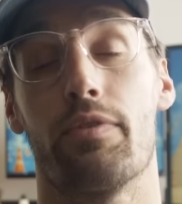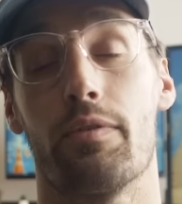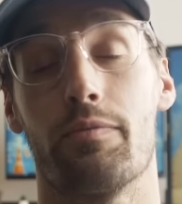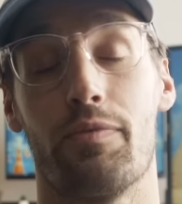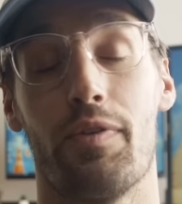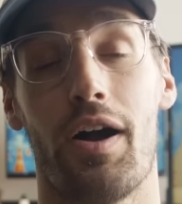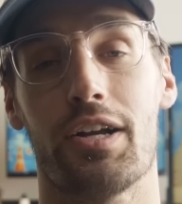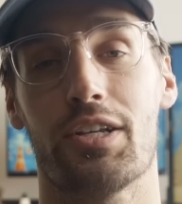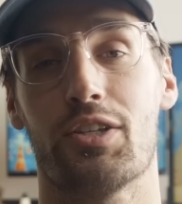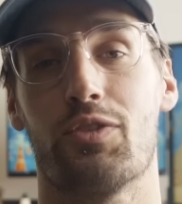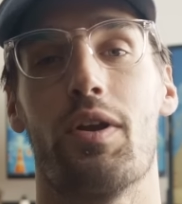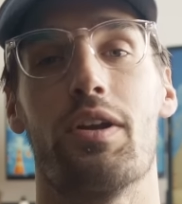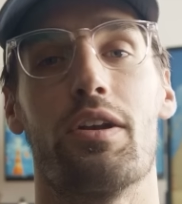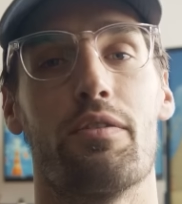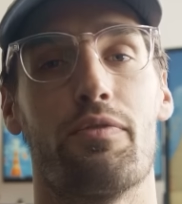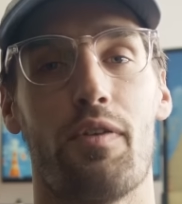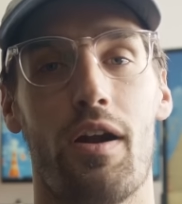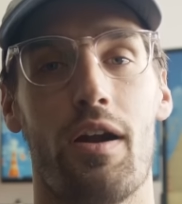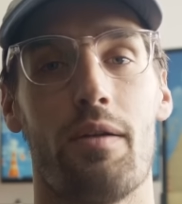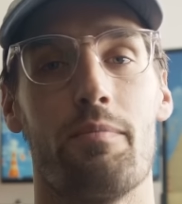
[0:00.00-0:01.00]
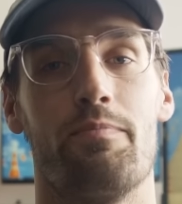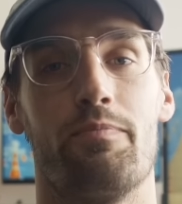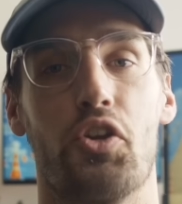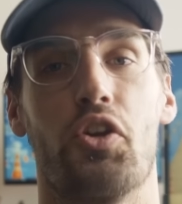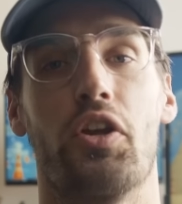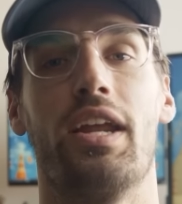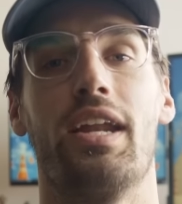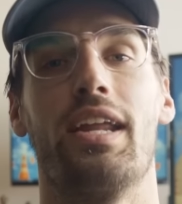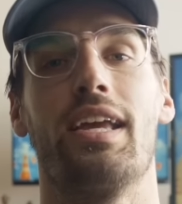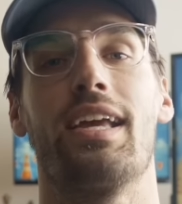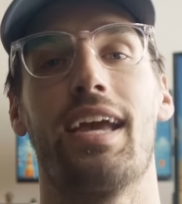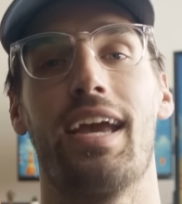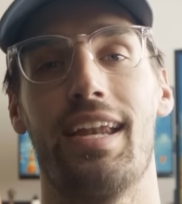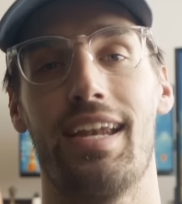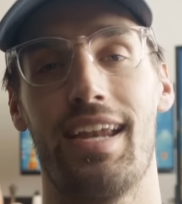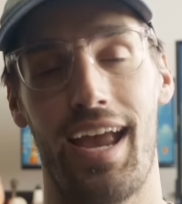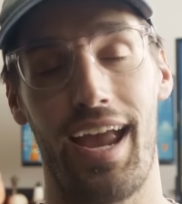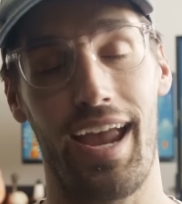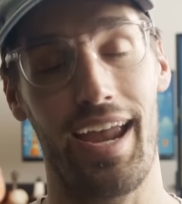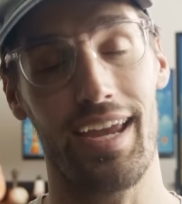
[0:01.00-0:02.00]
from Fox Render Farm, you're getting an
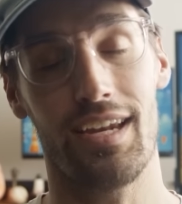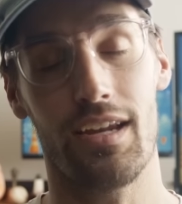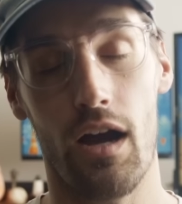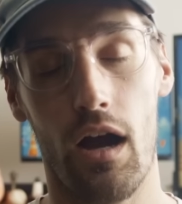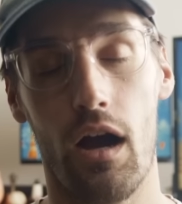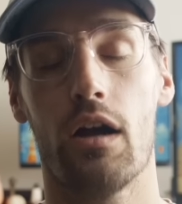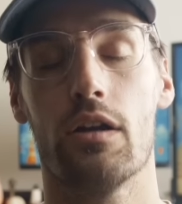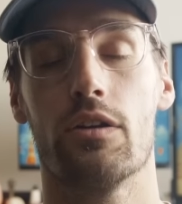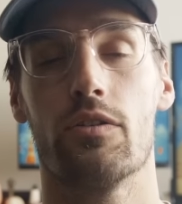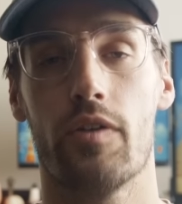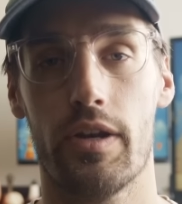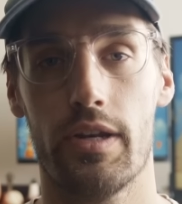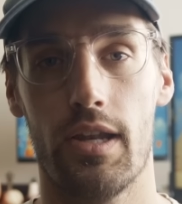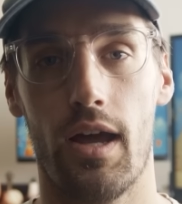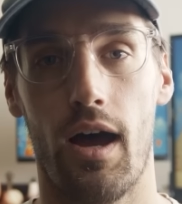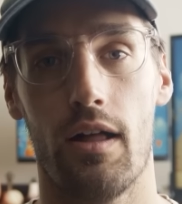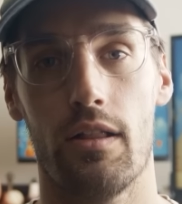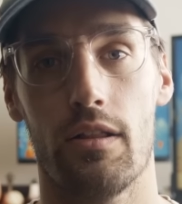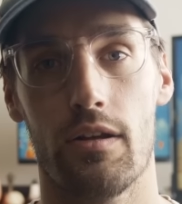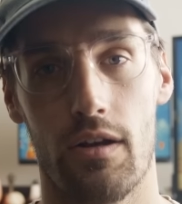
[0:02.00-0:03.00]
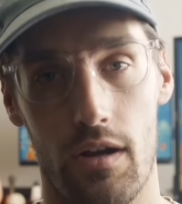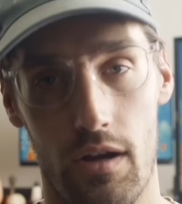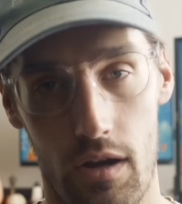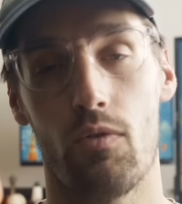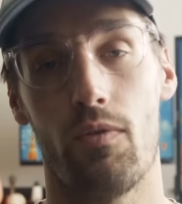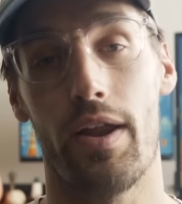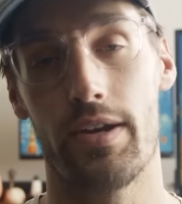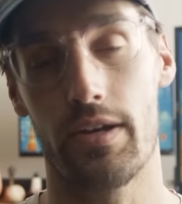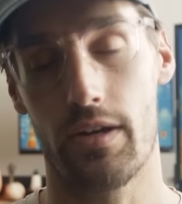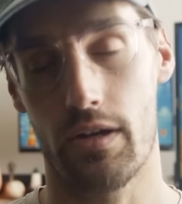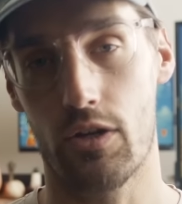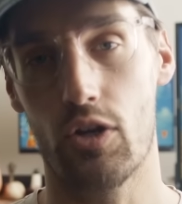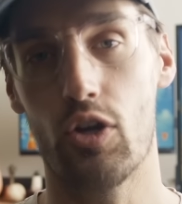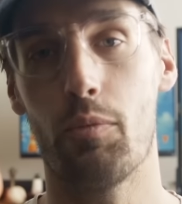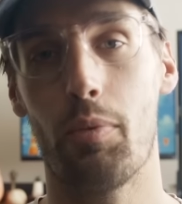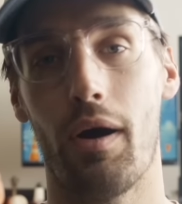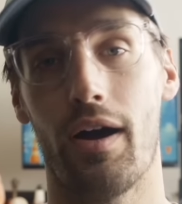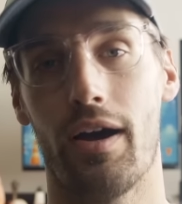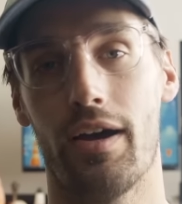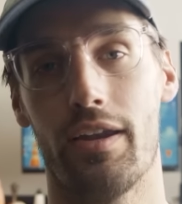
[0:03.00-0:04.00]
$800 render
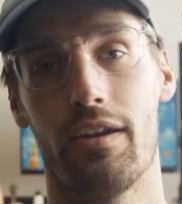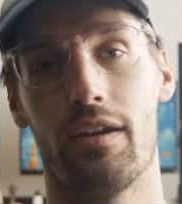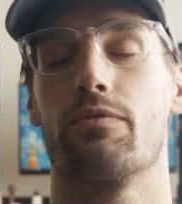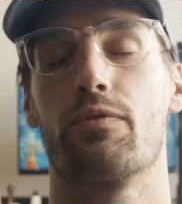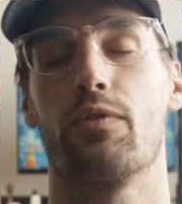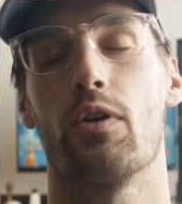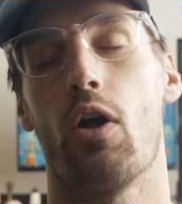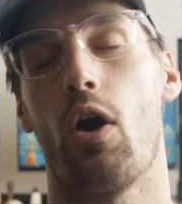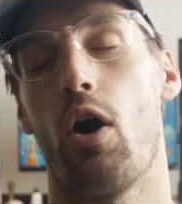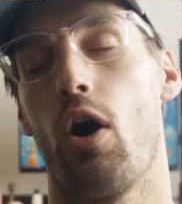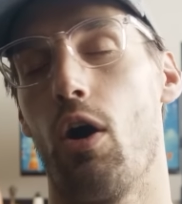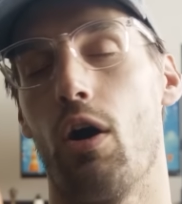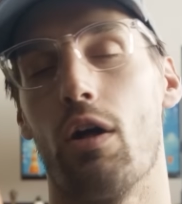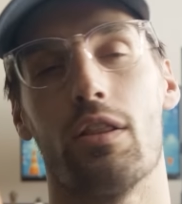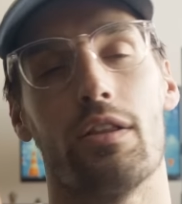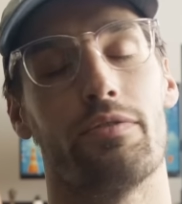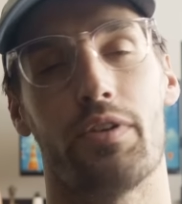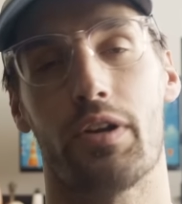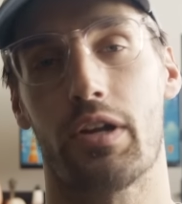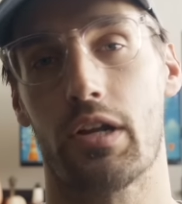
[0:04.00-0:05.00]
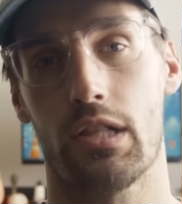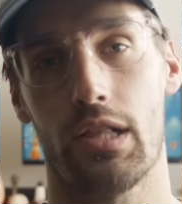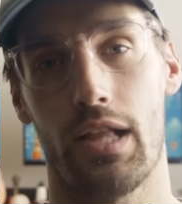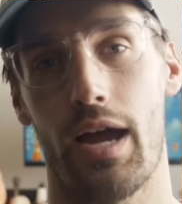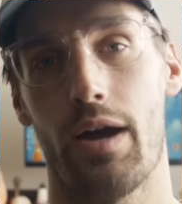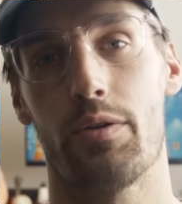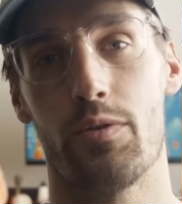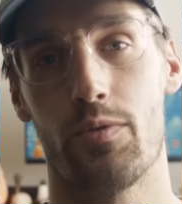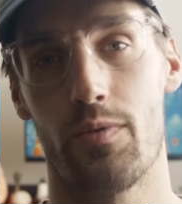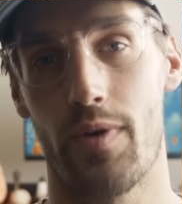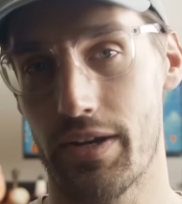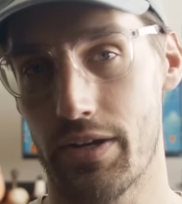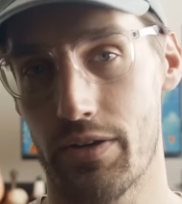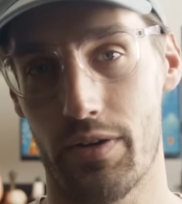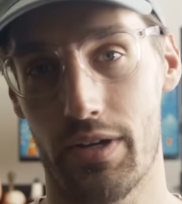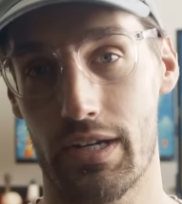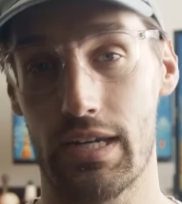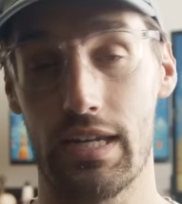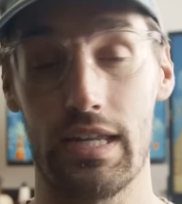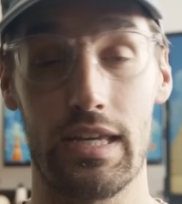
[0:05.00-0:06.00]
coupon for all of your cloud
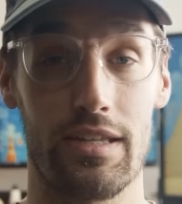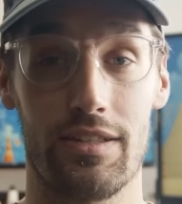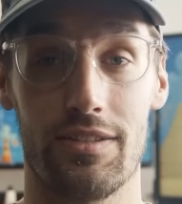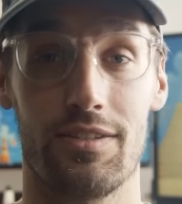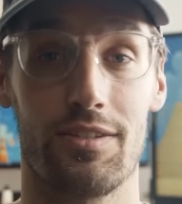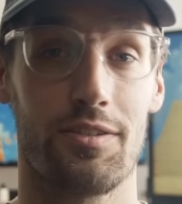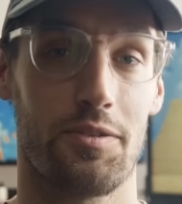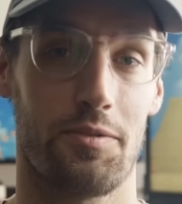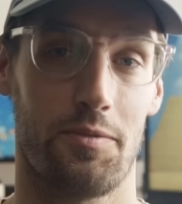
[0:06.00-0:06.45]
rendering needs.